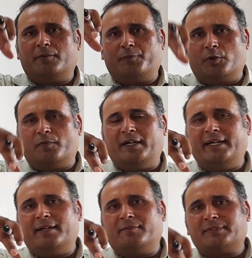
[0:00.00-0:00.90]
forward
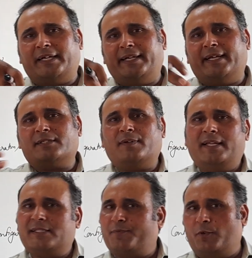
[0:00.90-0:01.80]
side as well
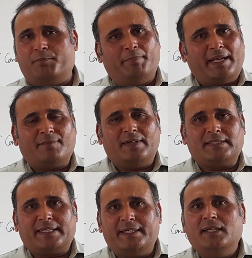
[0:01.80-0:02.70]
as from backward
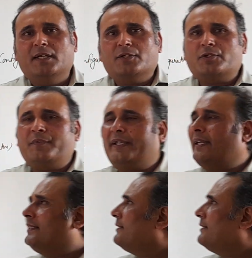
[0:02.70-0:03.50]
side. So we can